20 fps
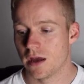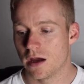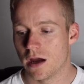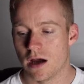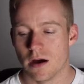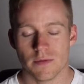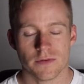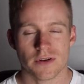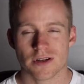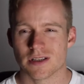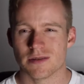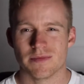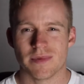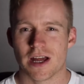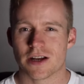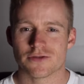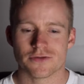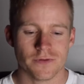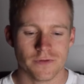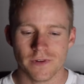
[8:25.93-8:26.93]
We've got some
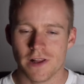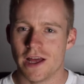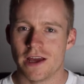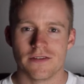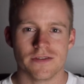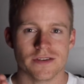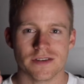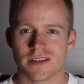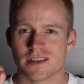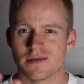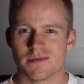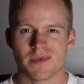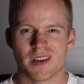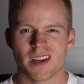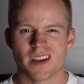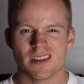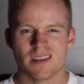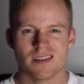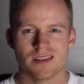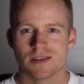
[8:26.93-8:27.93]
natural flavors, some
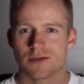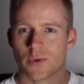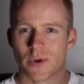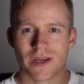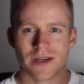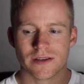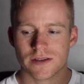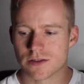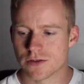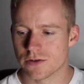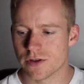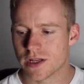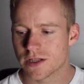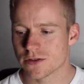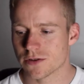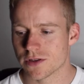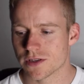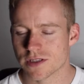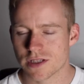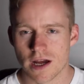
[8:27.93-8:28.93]
thickeners, sweeteners, all that
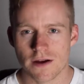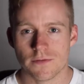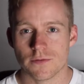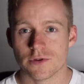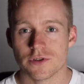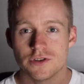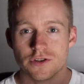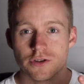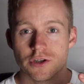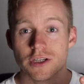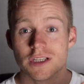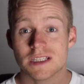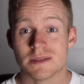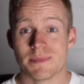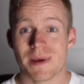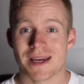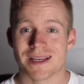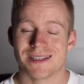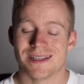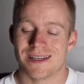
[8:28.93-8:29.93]
sort of stuff, which you'd
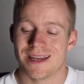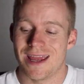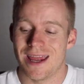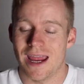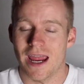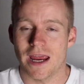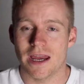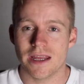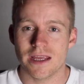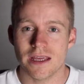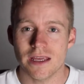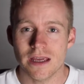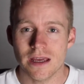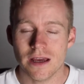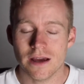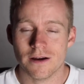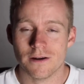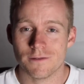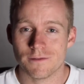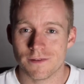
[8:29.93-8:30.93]
expect in any
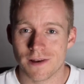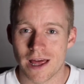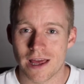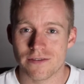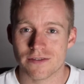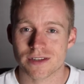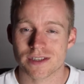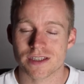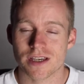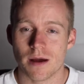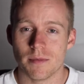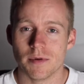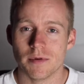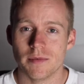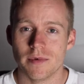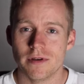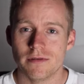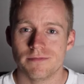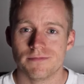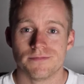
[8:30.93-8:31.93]
flavored
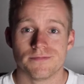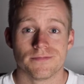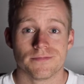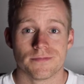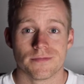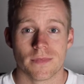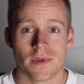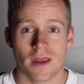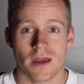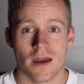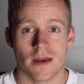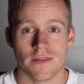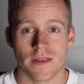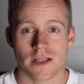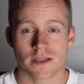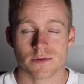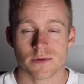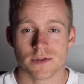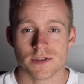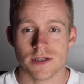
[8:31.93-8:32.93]
supplement, and
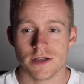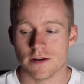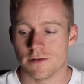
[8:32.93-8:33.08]
that's what's in